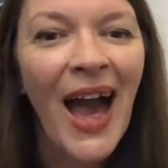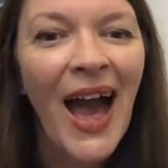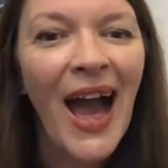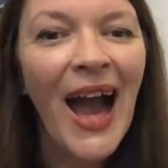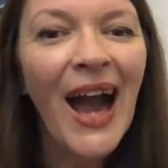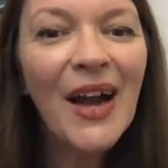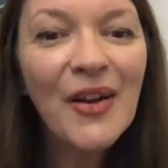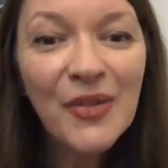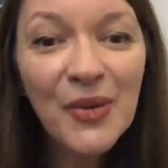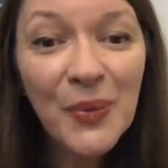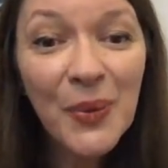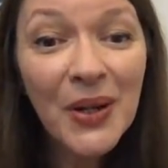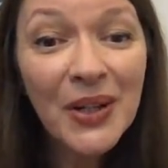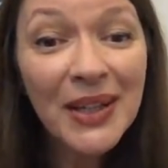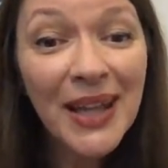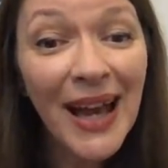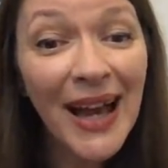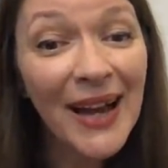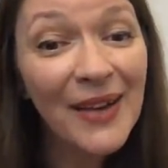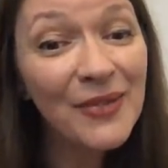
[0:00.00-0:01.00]
Everyone,
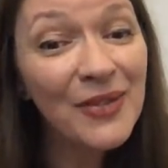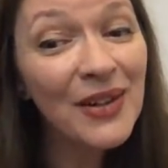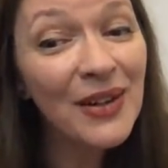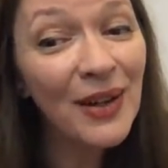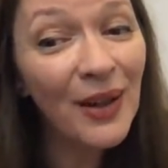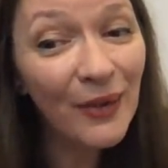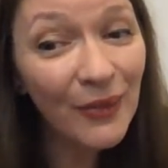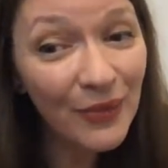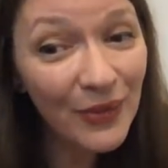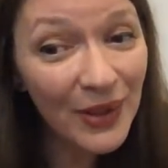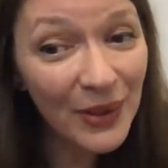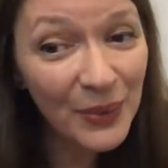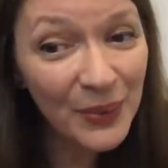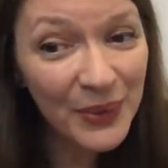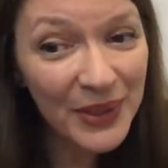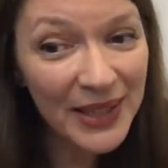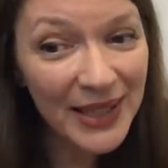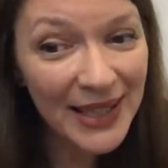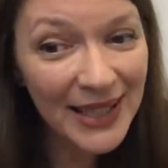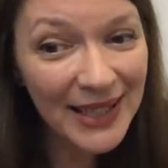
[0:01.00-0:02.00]
have a lovely
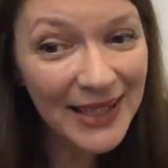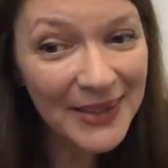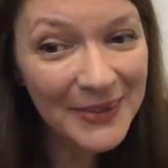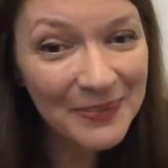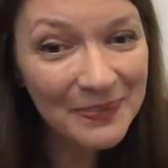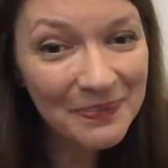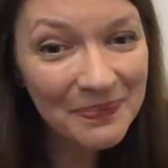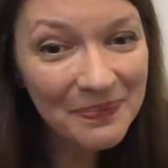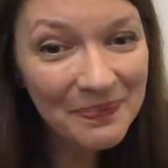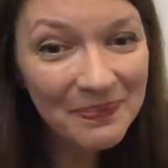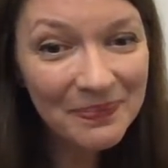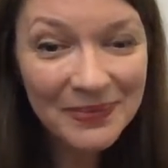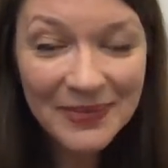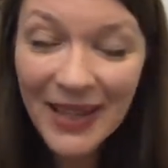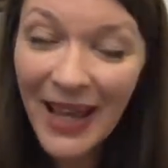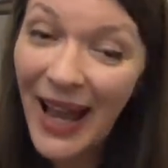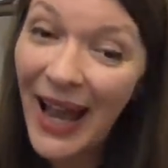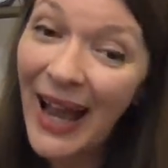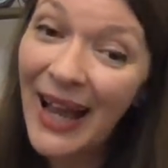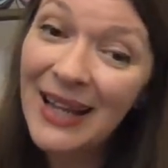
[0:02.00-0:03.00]
week.
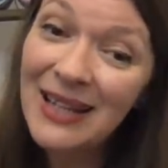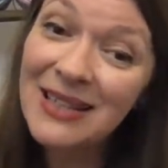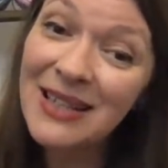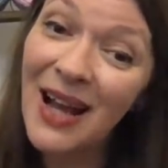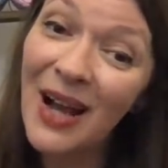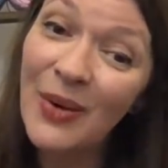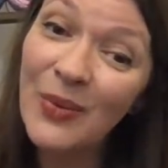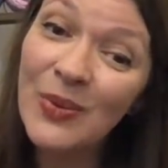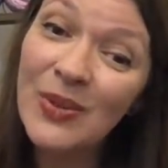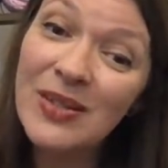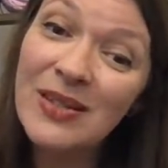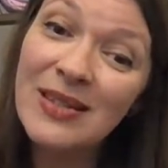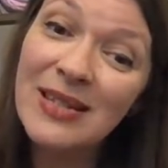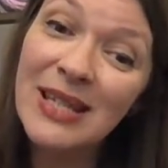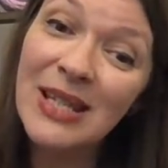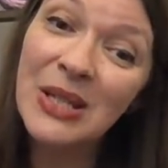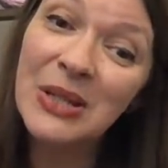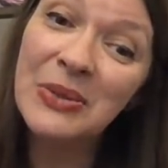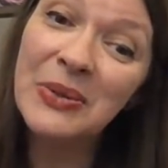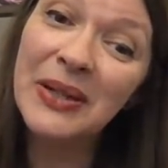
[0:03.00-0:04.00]
And I will see
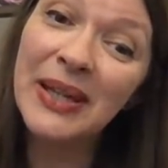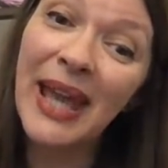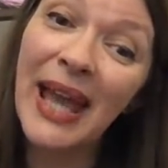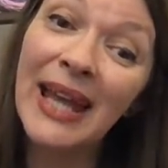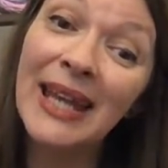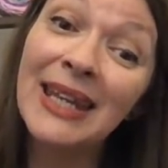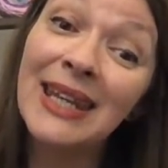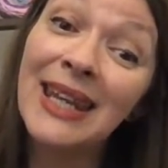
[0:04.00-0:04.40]
you again